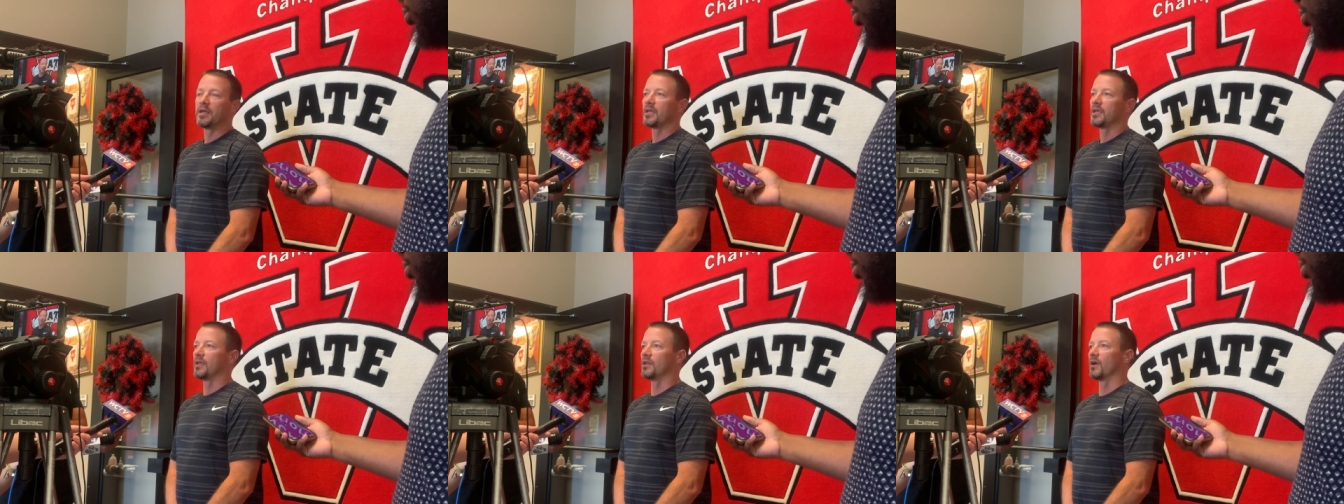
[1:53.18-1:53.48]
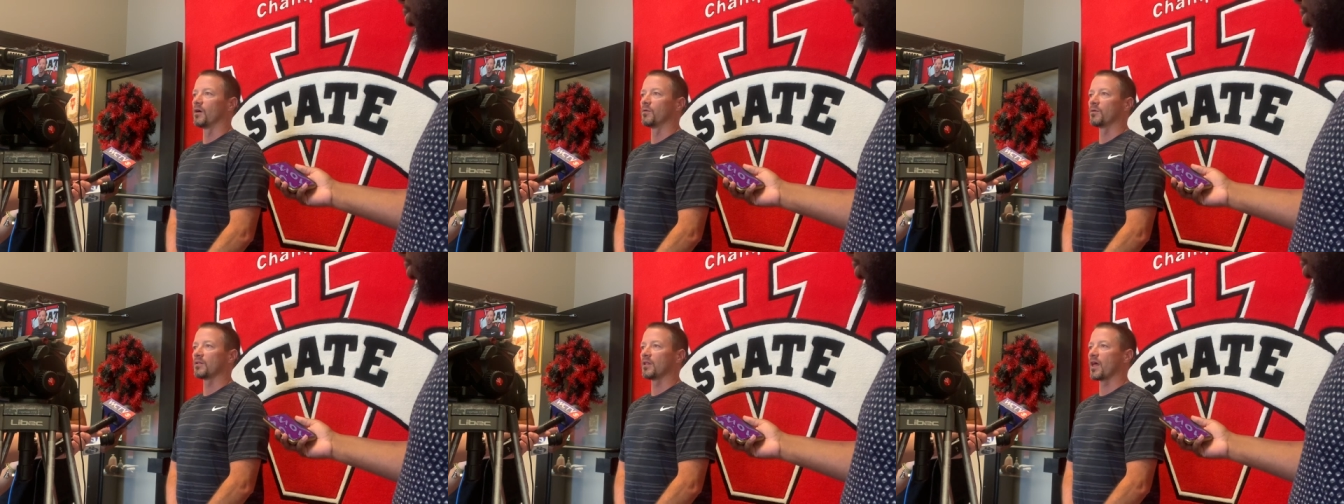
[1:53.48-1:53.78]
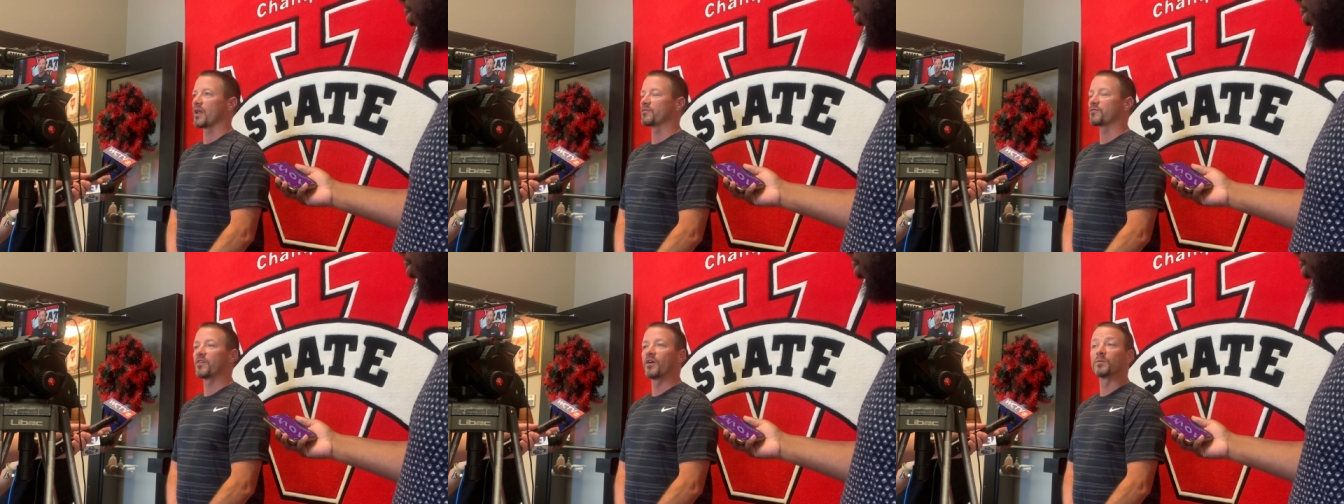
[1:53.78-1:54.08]
you know, a
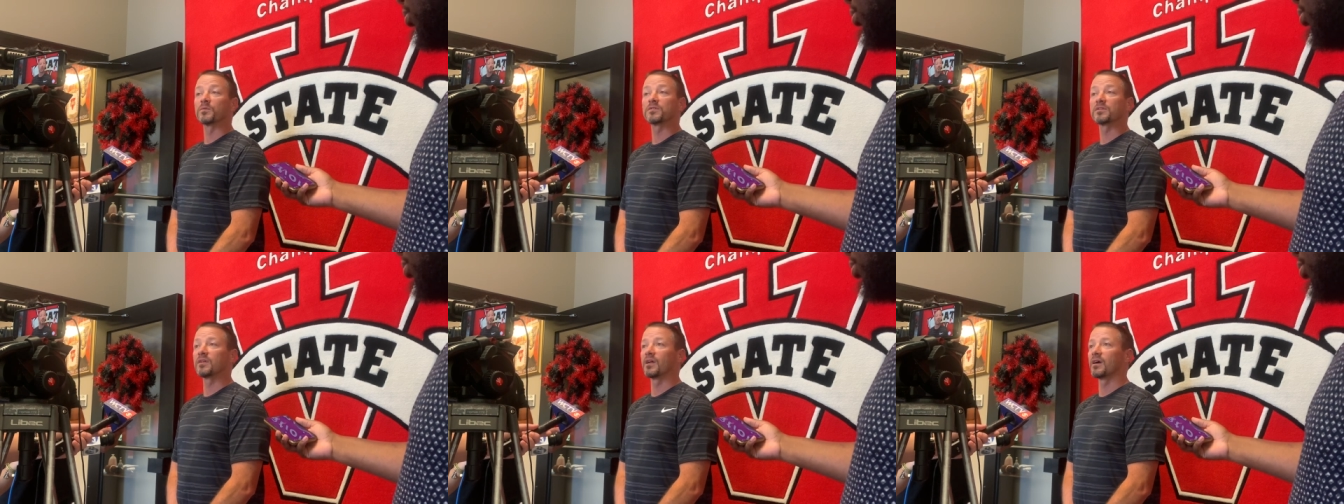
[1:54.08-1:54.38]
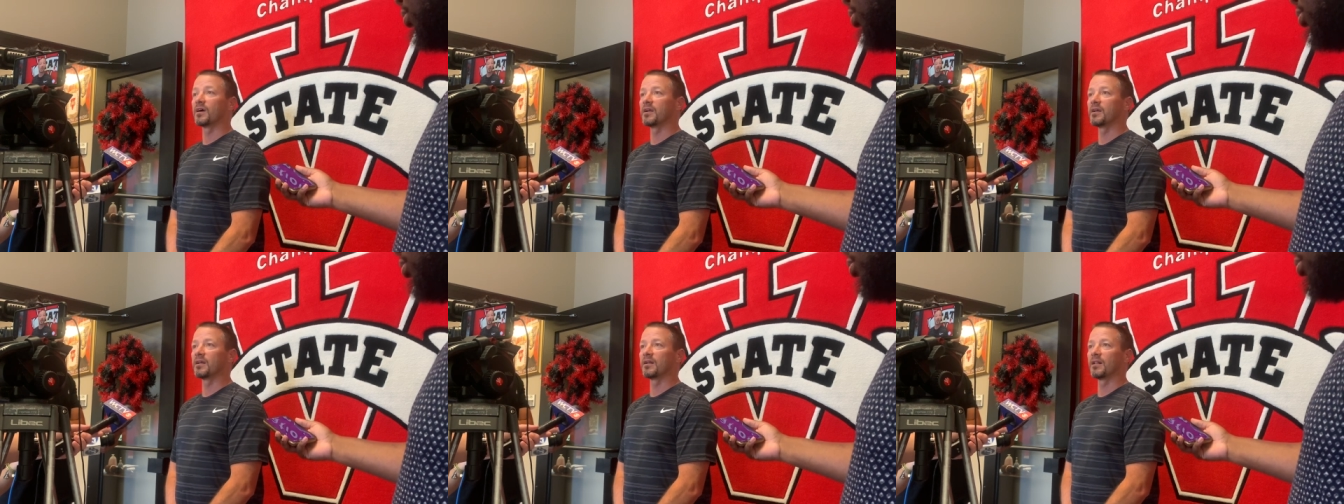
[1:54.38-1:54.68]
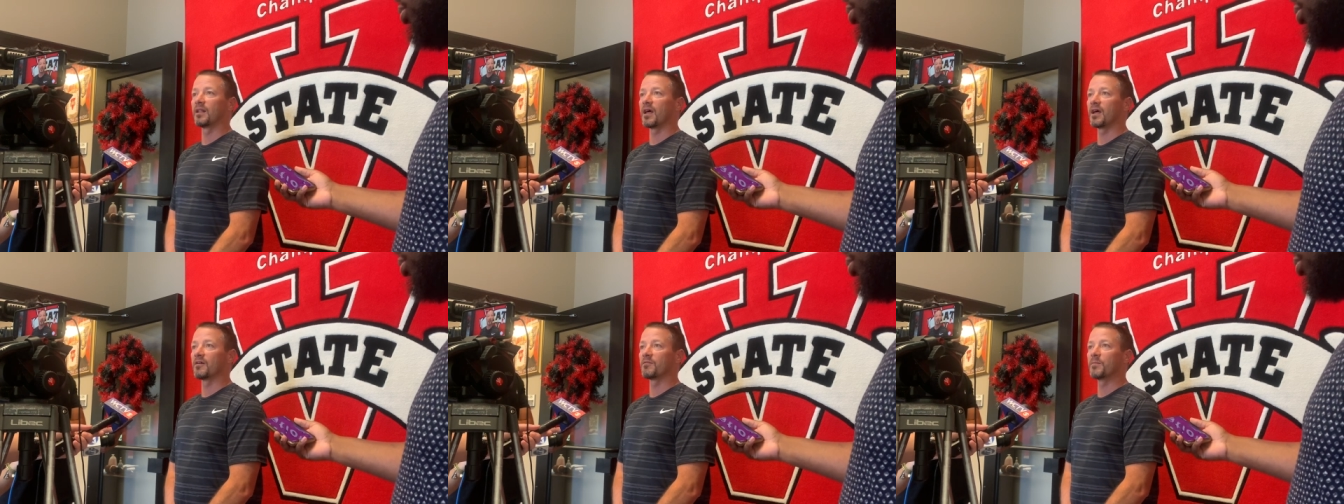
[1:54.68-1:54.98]
lot of film study and a
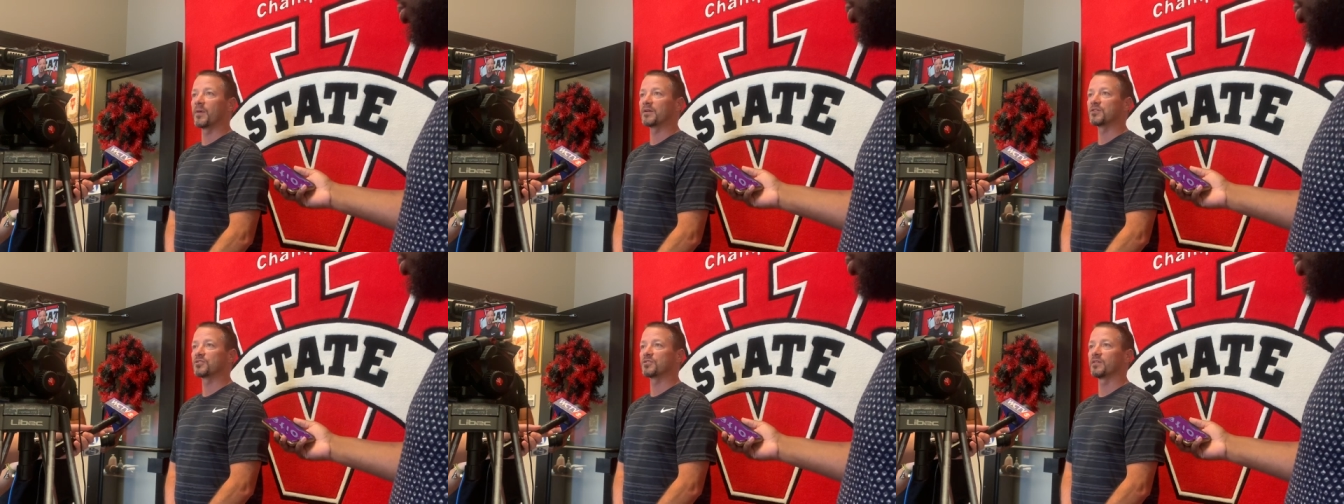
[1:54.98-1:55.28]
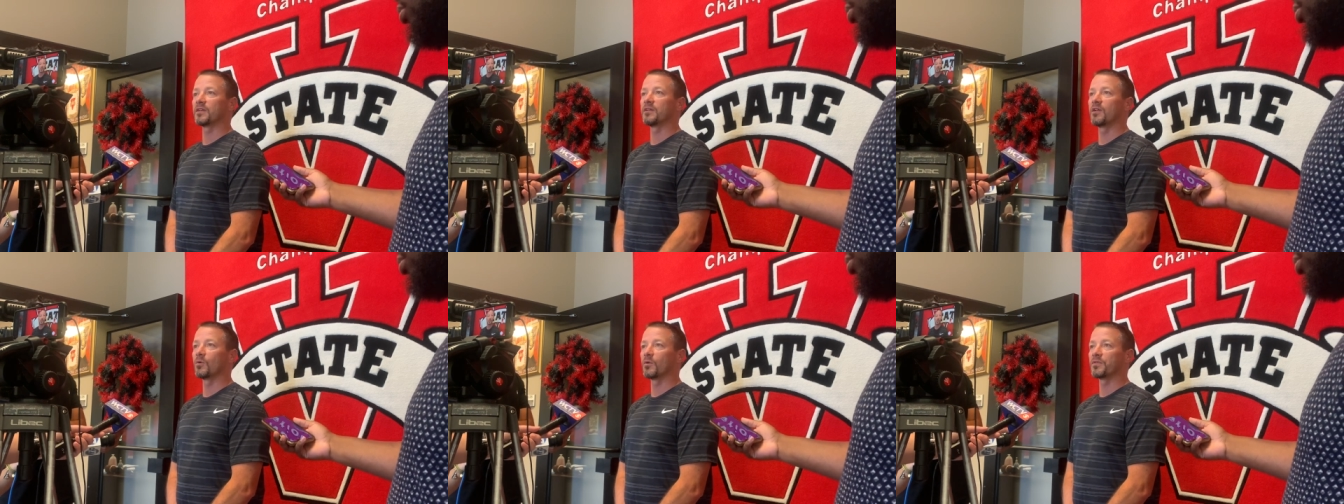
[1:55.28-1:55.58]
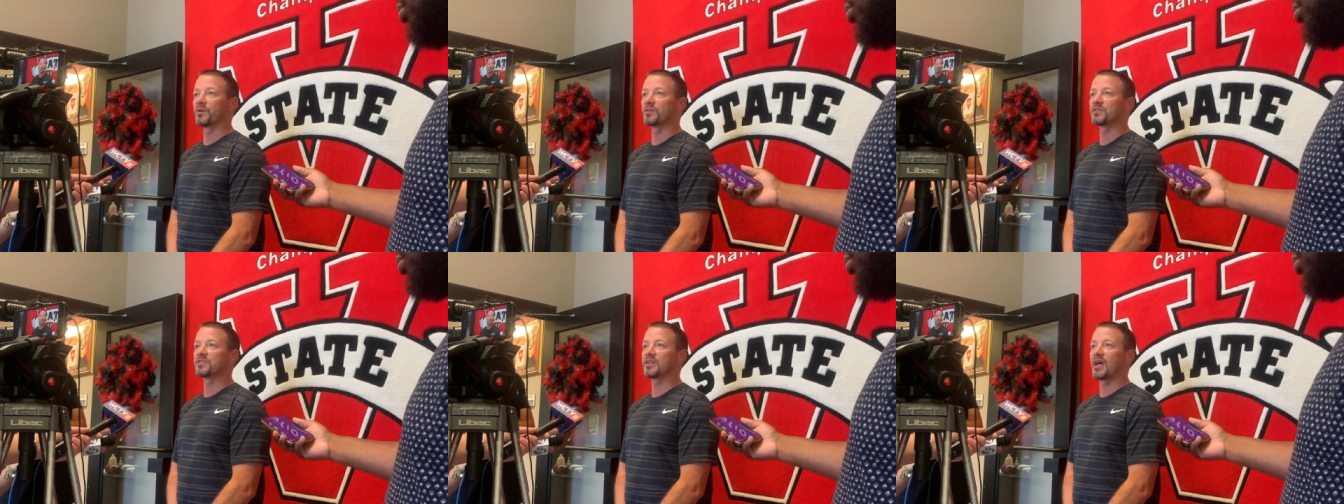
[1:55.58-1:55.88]
lot of make sure they know what
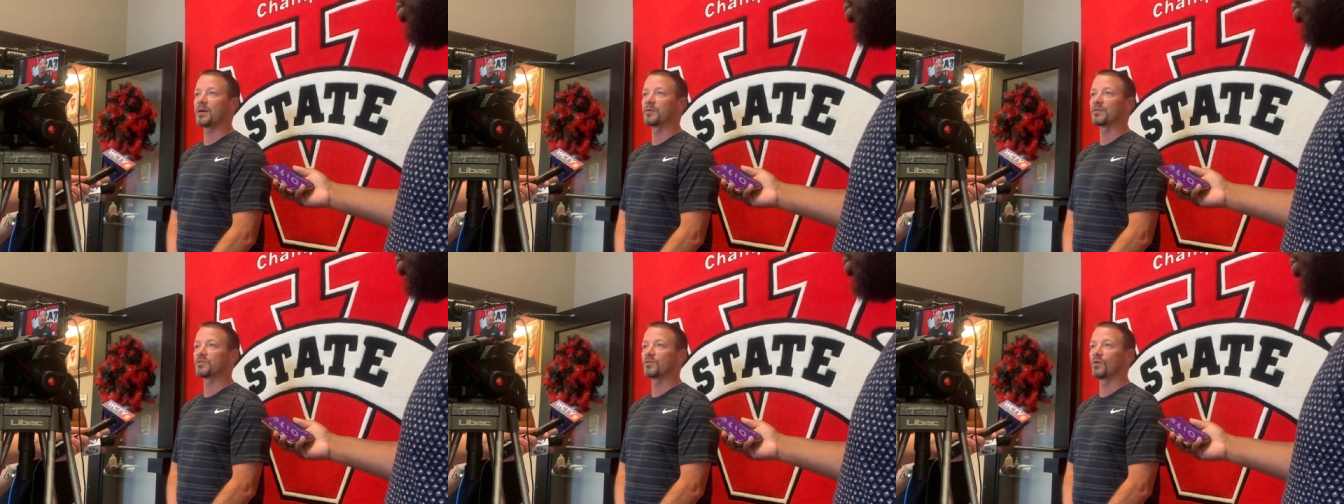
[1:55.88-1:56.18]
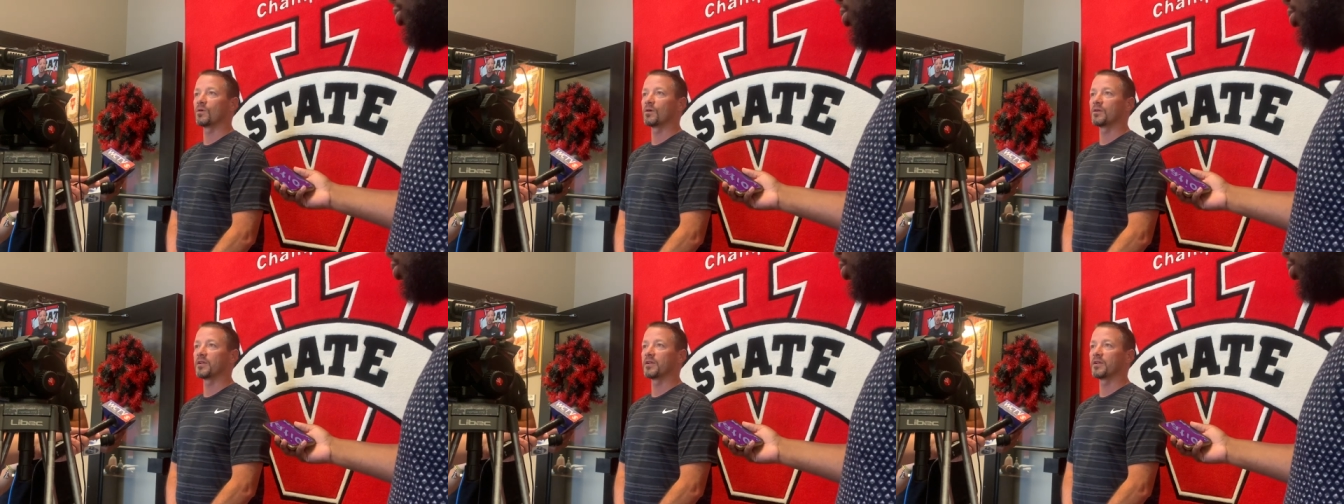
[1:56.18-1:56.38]
their assignments are.